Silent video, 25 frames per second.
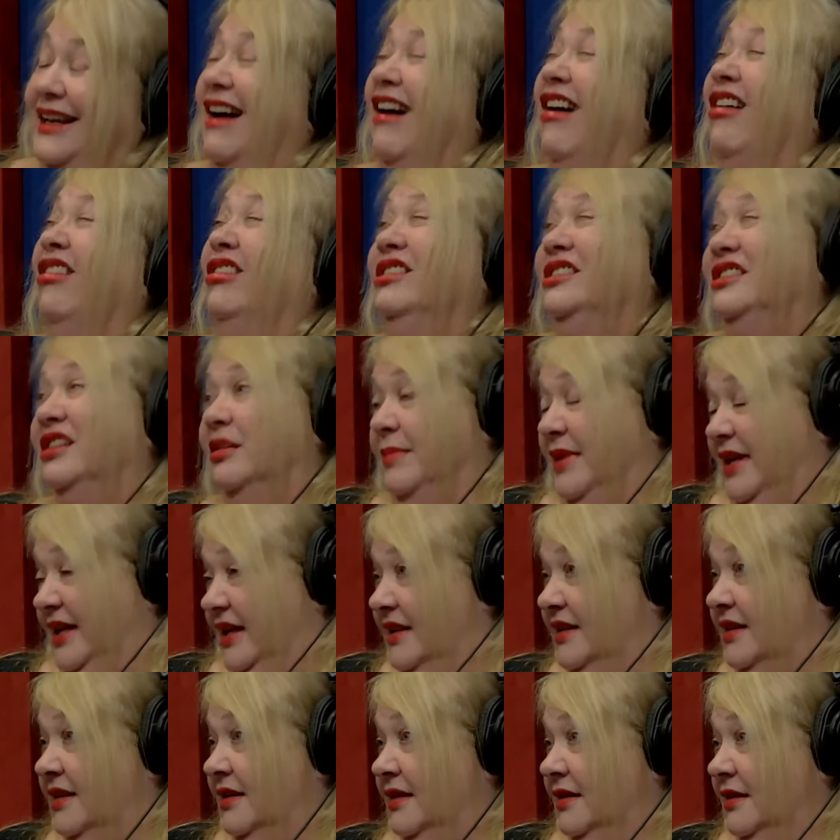
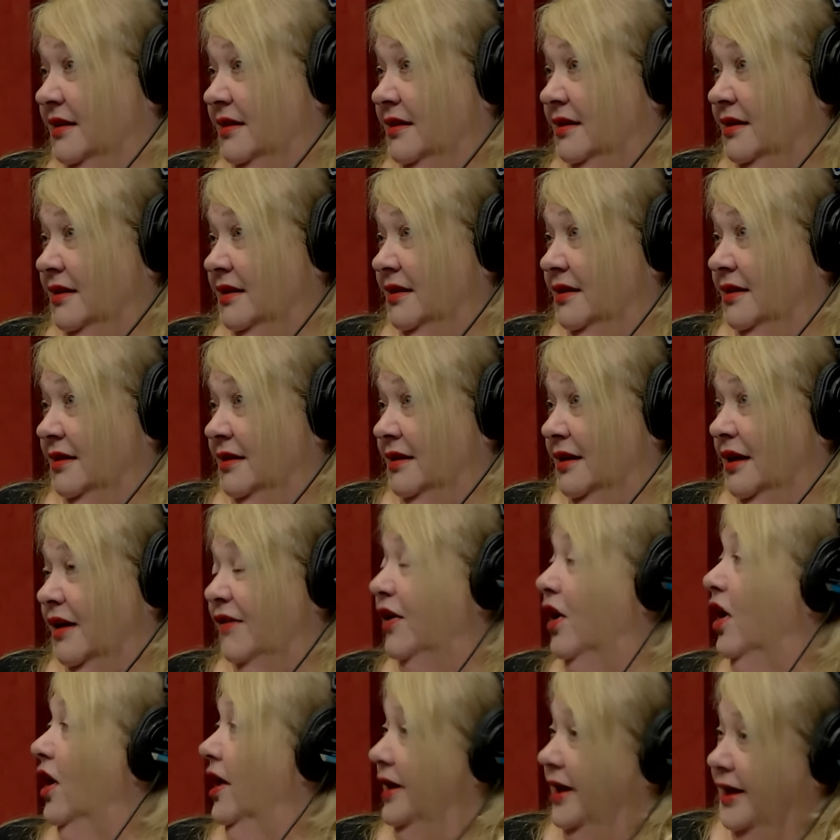ultimate
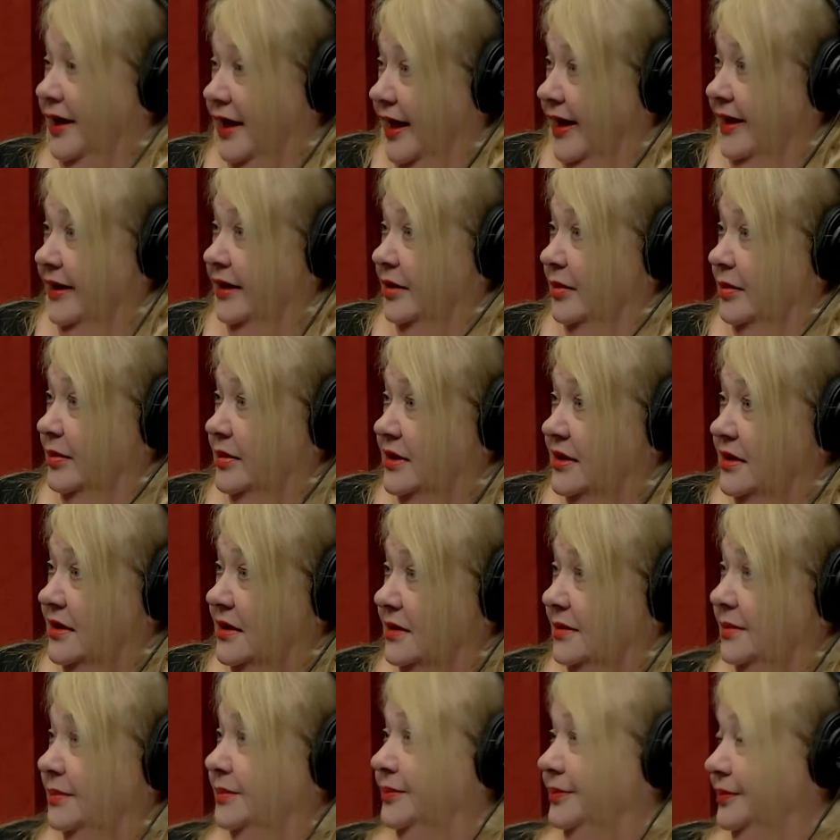of haunted items.
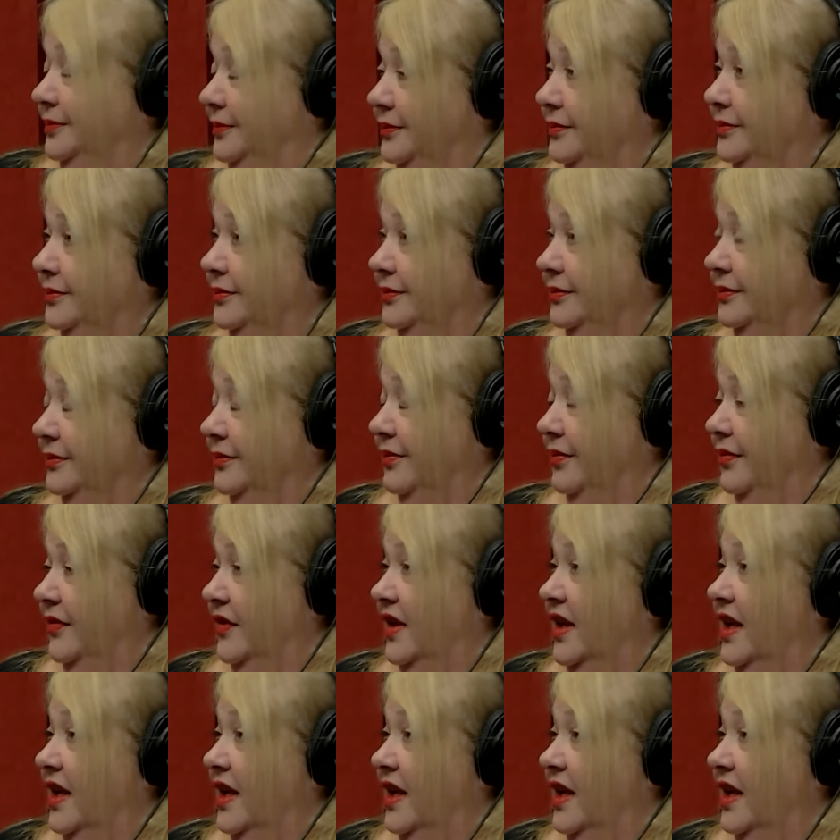Yeah, yeah. You